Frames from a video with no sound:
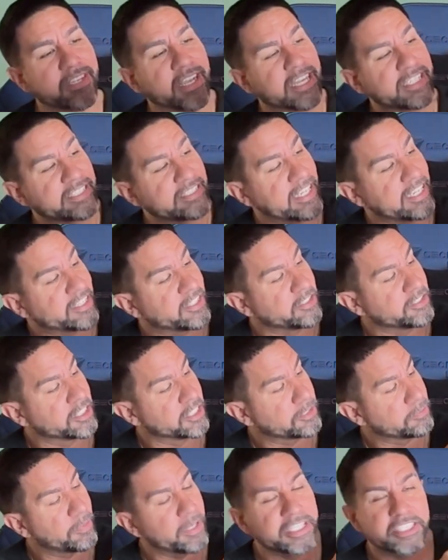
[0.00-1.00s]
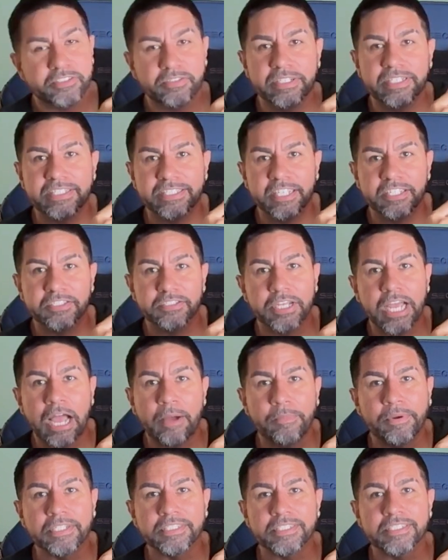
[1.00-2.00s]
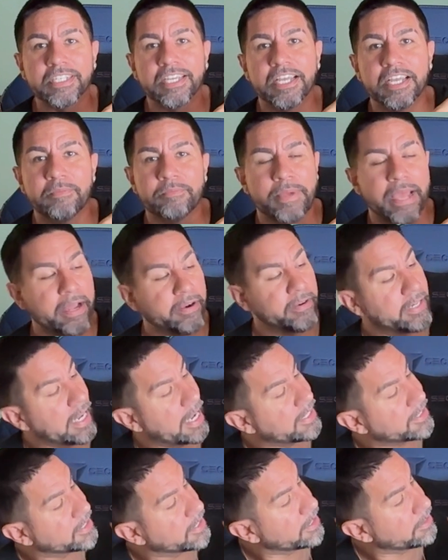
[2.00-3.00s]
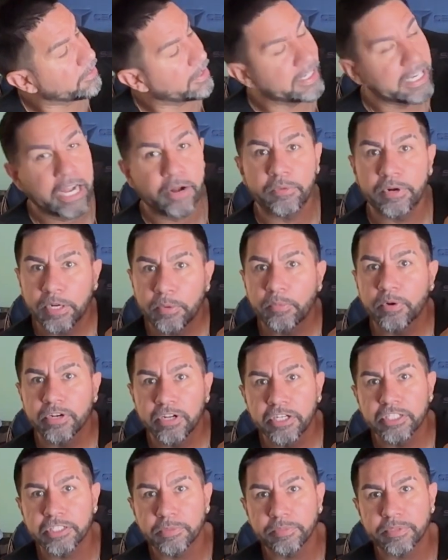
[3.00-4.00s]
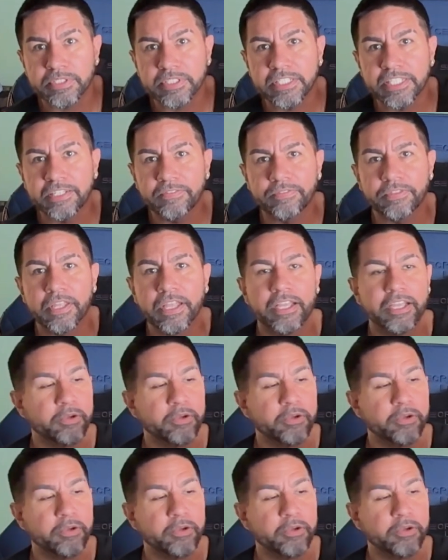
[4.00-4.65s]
It has a nice little display screen that tells you how much battery it has in it. Right now, we're at 100%.